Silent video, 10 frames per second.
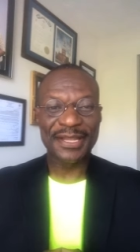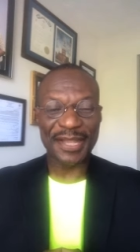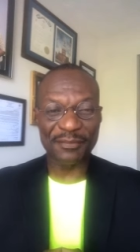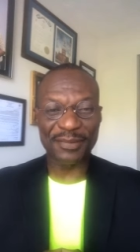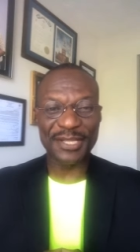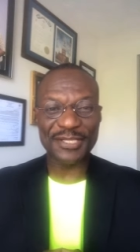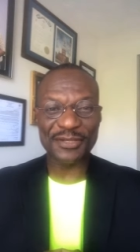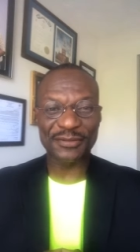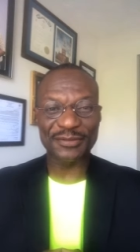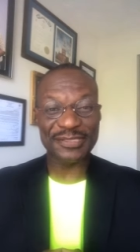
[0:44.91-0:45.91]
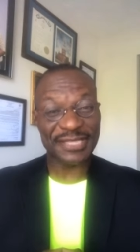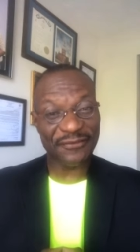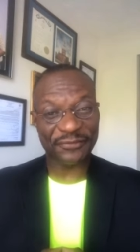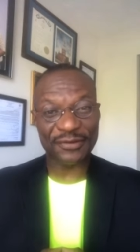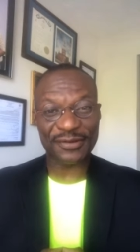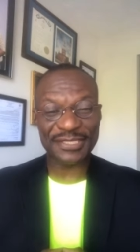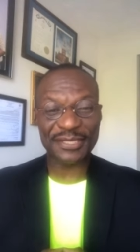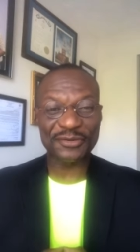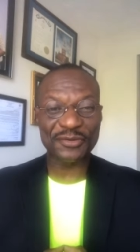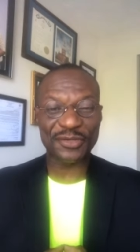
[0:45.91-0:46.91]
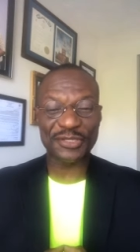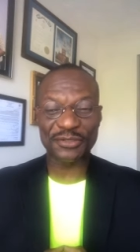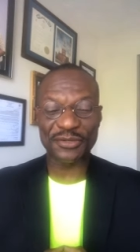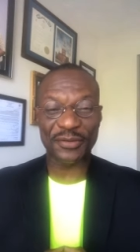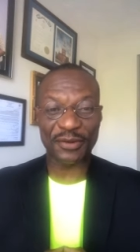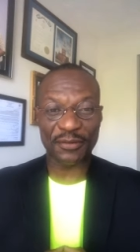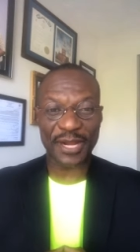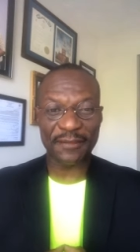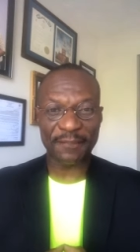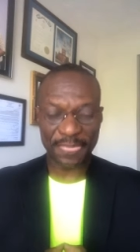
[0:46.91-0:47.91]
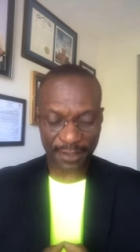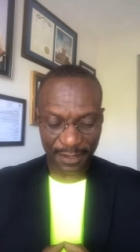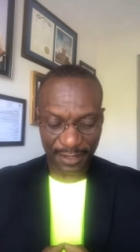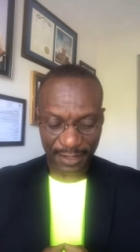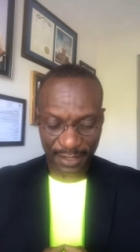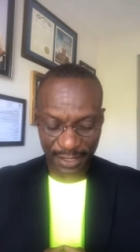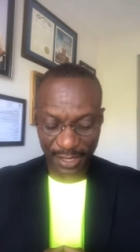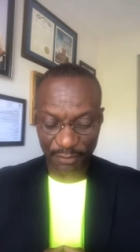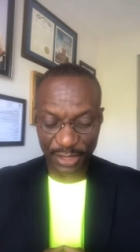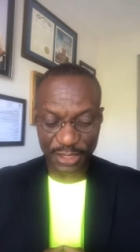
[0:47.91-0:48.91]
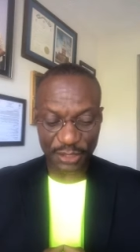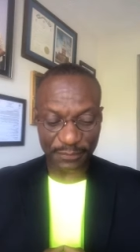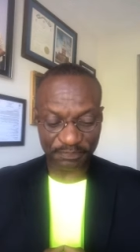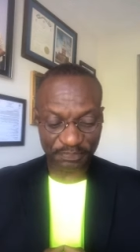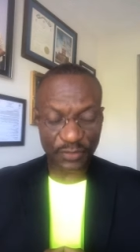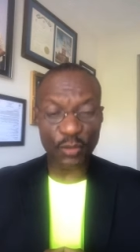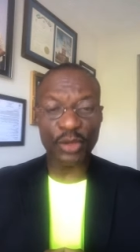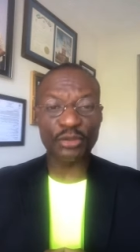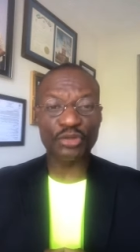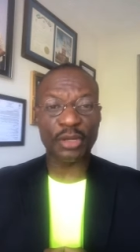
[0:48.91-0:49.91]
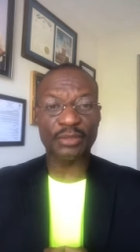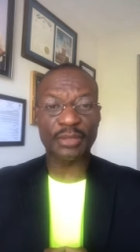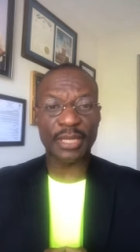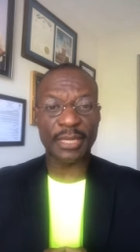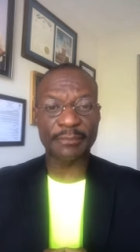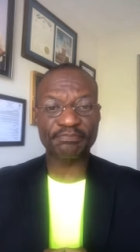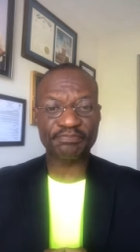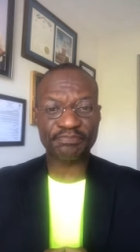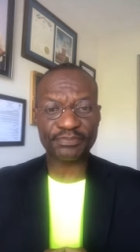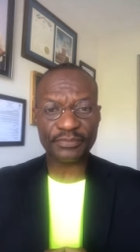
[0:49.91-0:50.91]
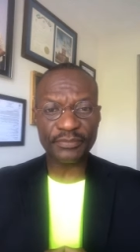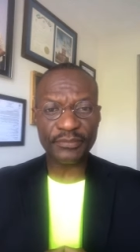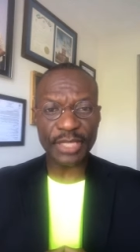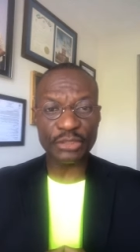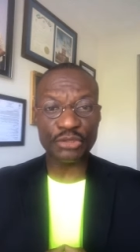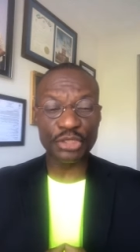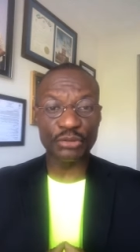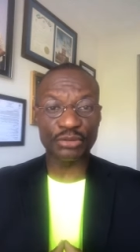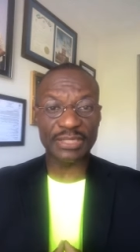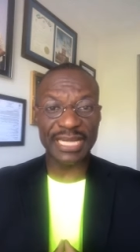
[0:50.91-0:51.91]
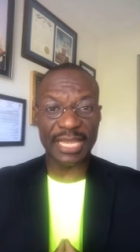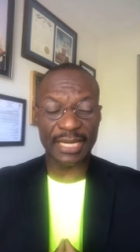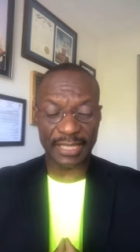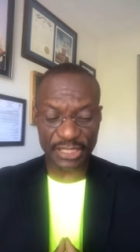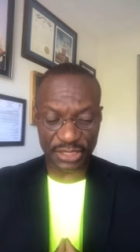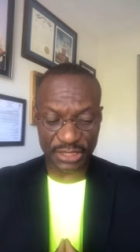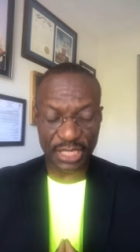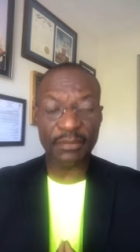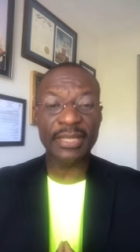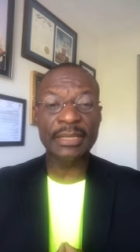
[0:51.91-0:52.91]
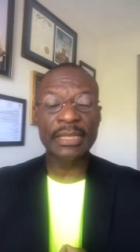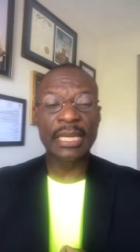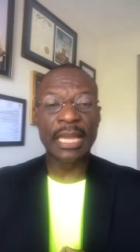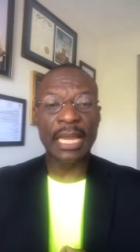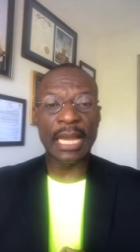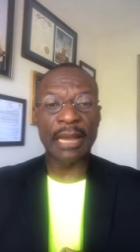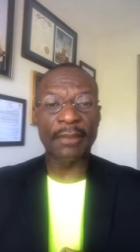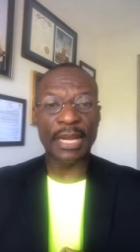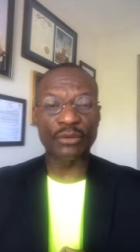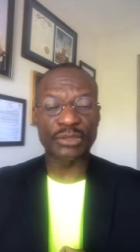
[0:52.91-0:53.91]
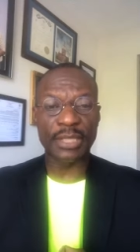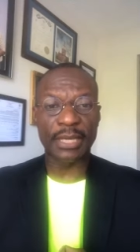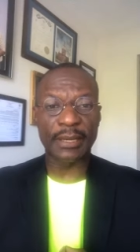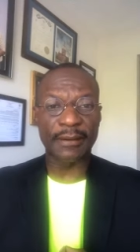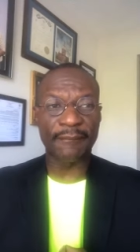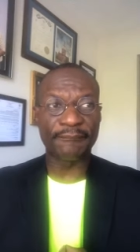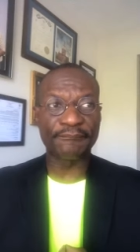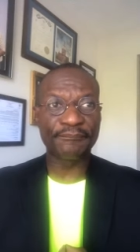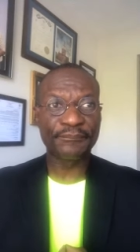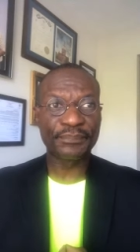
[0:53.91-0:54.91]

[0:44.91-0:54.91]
God bless you. Stay focused and do what you're doing, all right? God bless you. I want to talk um, to you today, ladies and gentlemen, about um,